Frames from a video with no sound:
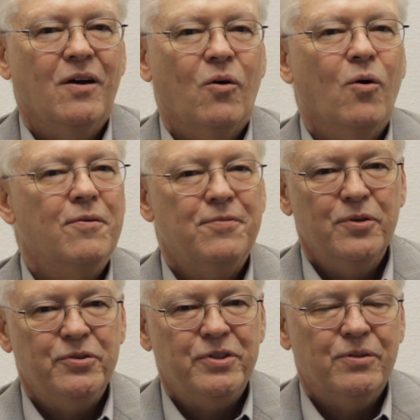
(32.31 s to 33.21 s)
or
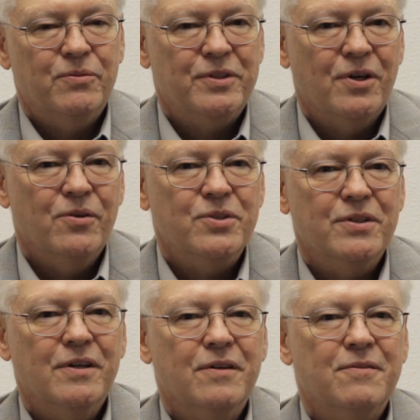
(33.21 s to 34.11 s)
Ferruccio
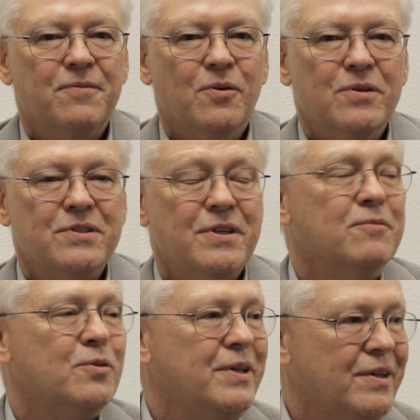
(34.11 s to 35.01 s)
Ritossa for
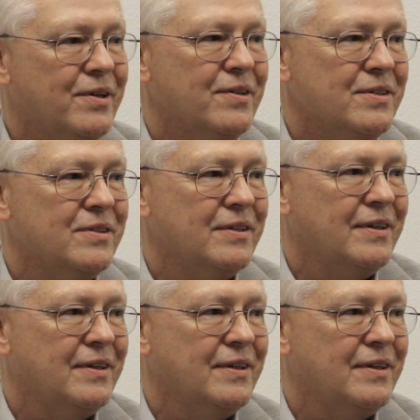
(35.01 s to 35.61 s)
several years